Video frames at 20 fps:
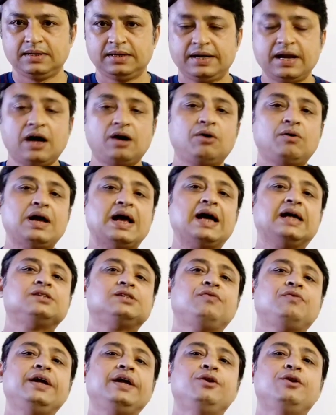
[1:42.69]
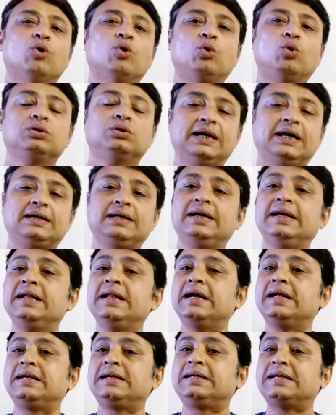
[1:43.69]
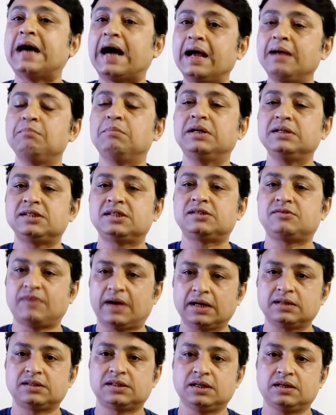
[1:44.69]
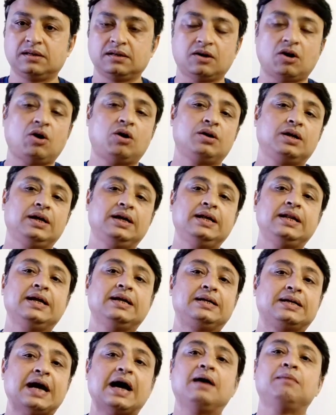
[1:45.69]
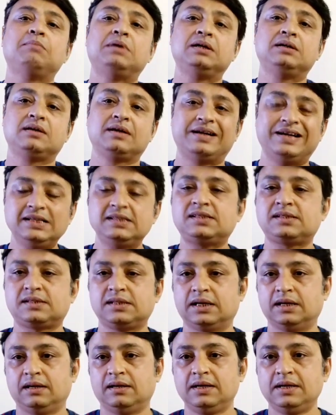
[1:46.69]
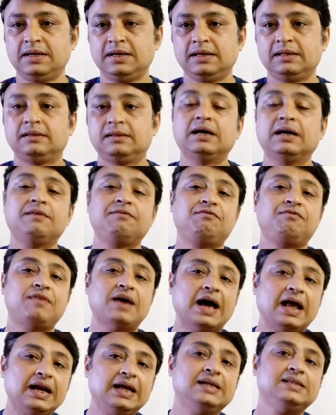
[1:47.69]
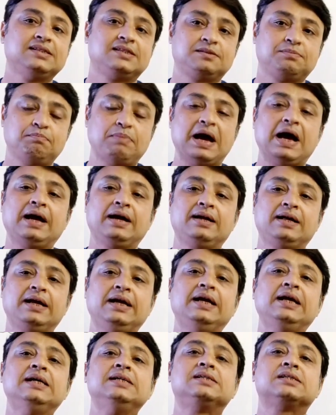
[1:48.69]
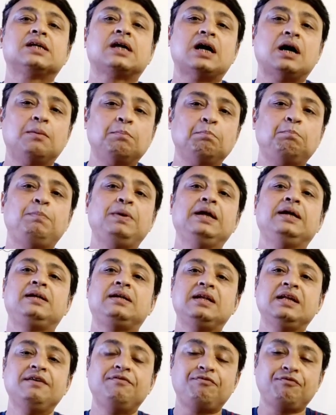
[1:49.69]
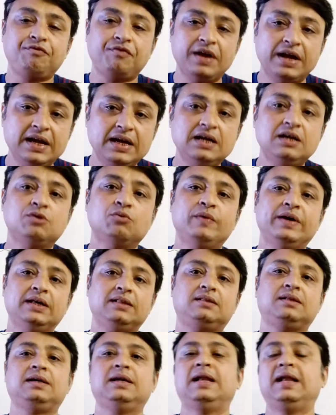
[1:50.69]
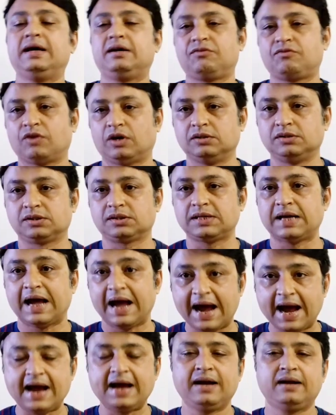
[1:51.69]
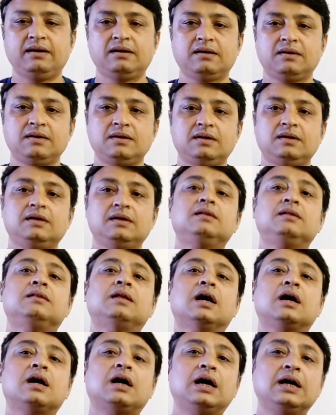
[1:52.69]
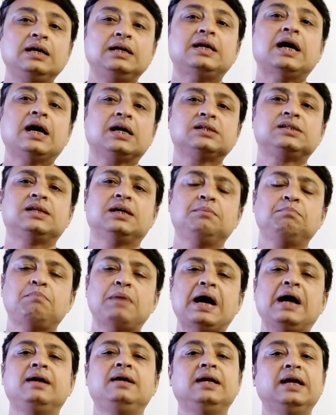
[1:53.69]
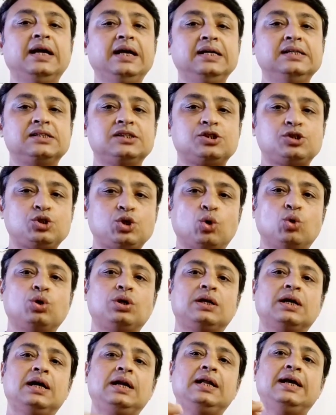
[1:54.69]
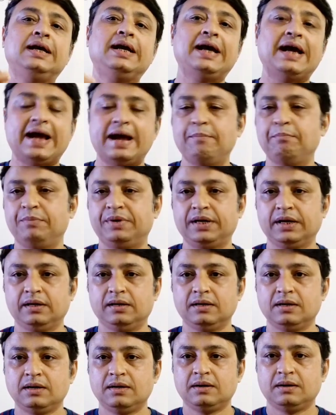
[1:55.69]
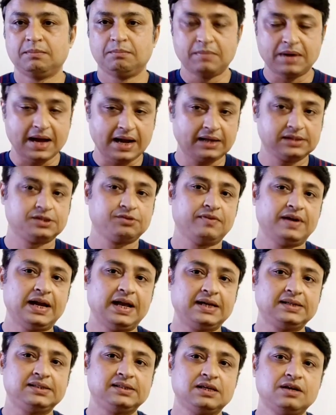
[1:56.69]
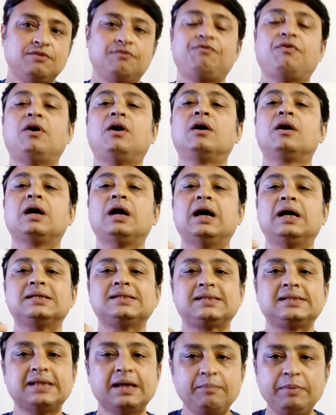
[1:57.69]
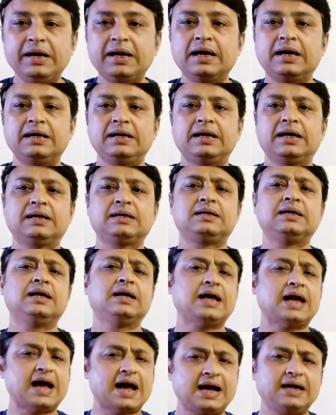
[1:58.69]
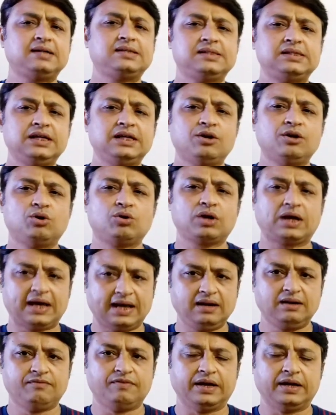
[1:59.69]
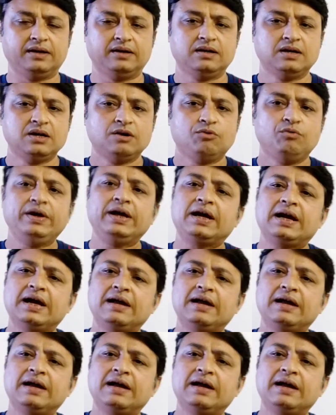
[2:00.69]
Now as we know that in a diamond structure or in a diamond crystal, the valence band is completely filled with electrons and the conduction band is totally empty as well as for a semiconductor at 0 Kelvin, we